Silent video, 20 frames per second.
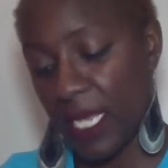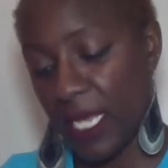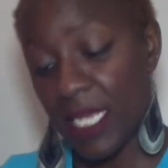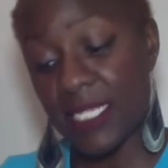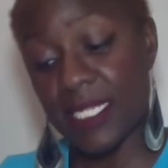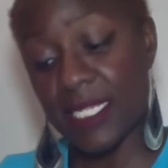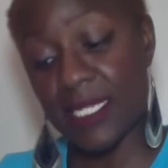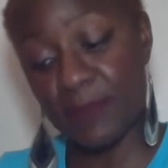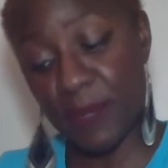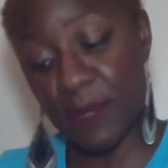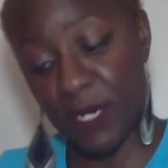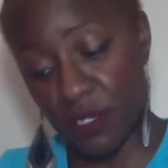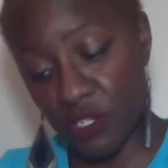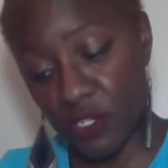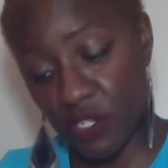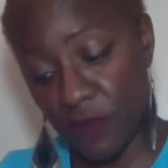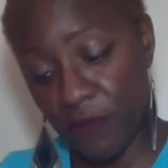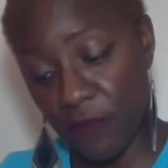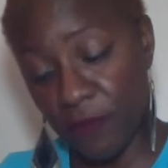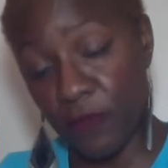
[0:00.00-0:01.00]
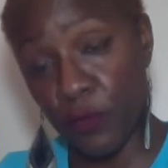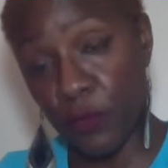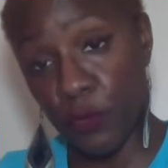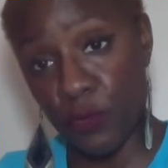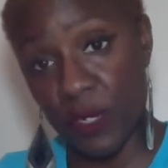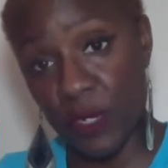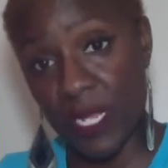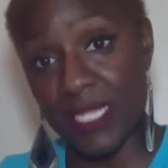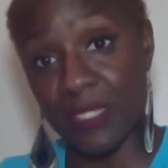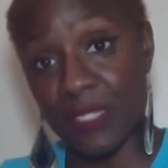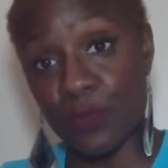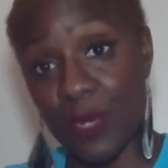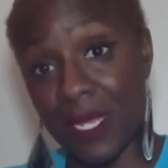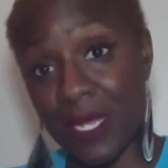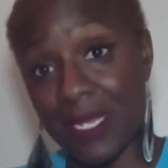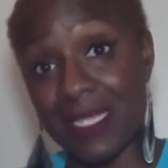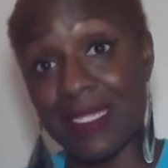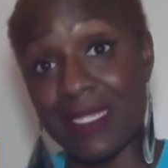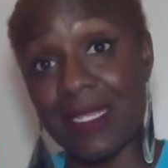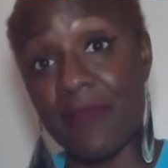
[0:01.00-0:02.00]
spiritual fruit as
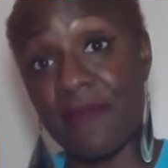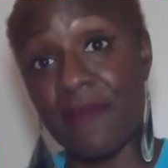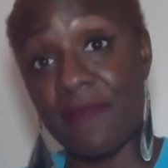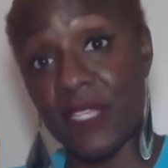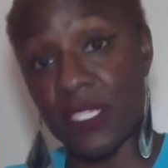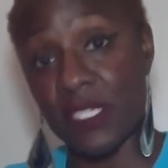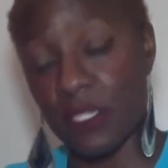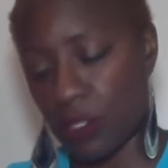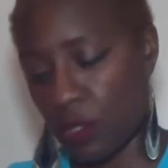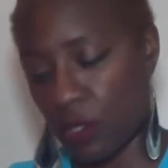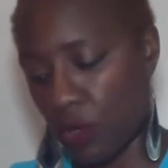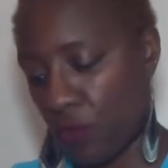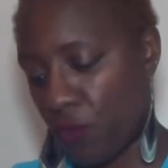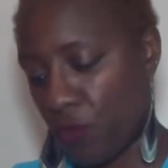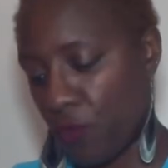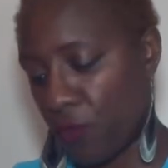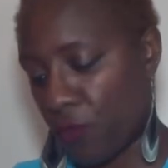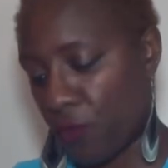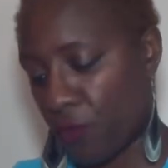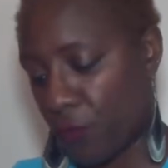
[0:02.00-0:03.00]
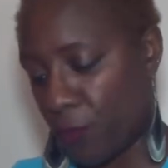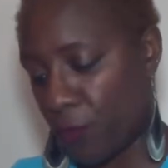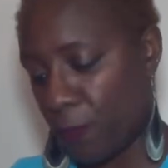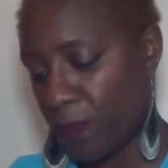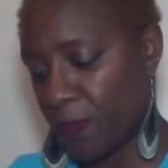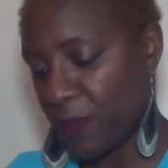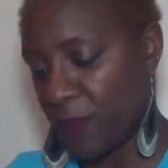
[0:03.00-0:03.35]
well as physical fruit.